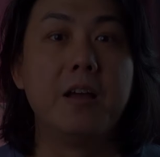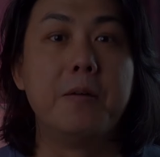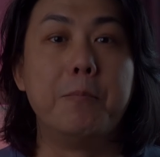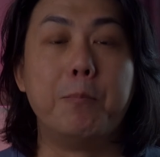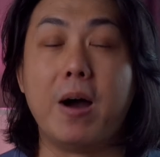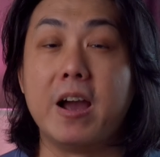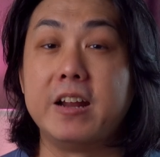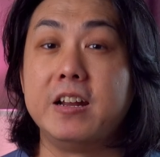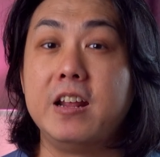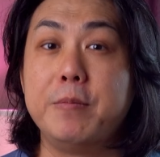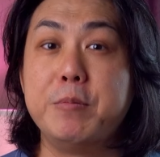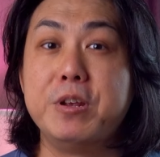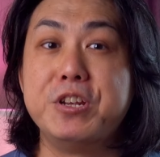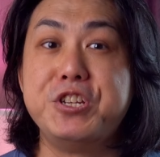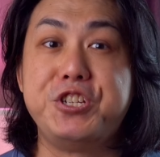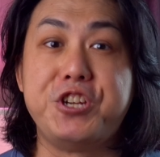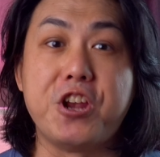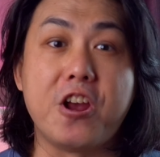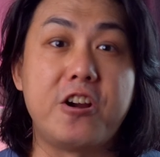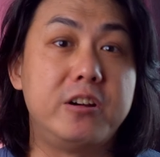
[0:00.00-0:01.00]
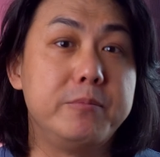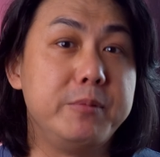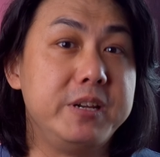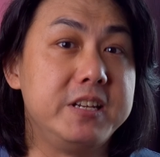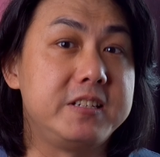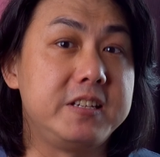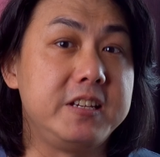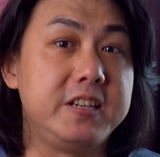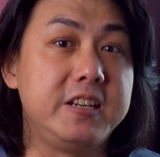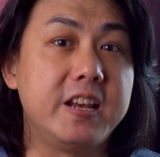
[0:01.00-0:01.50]
My name is
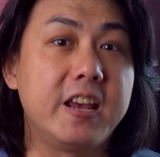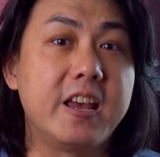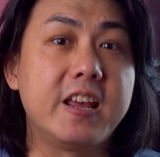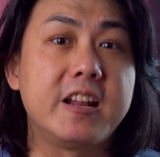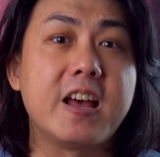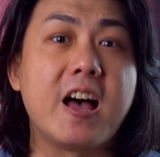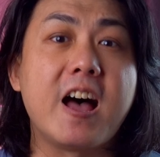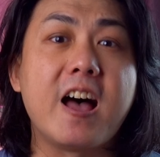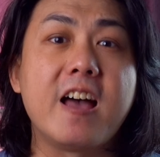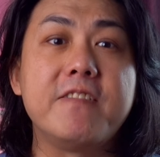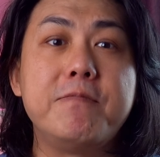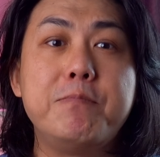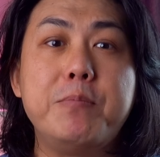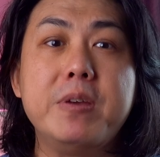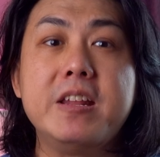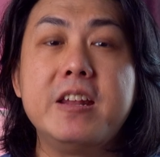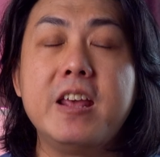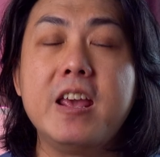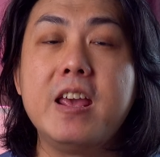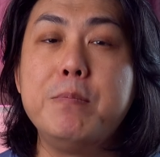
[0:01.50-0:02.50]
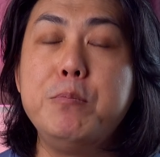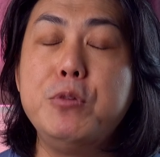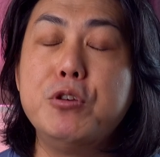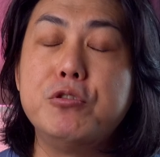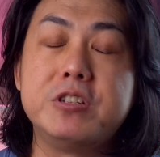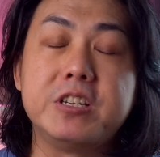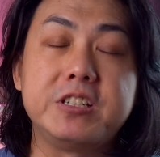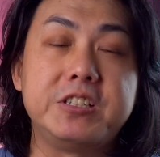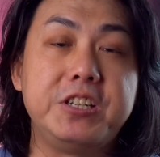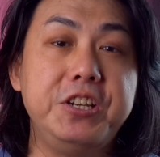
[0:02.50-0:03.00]
Jeremy C, and I've been a
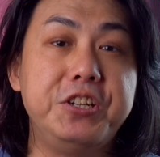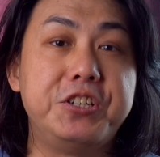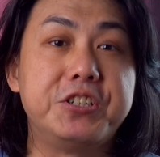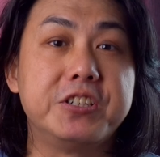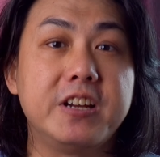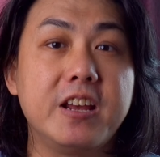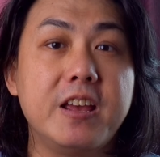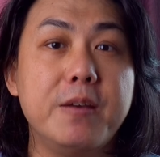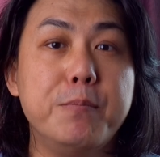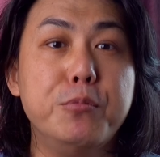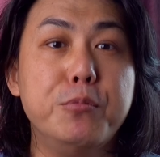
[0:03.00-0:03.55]
music teacher and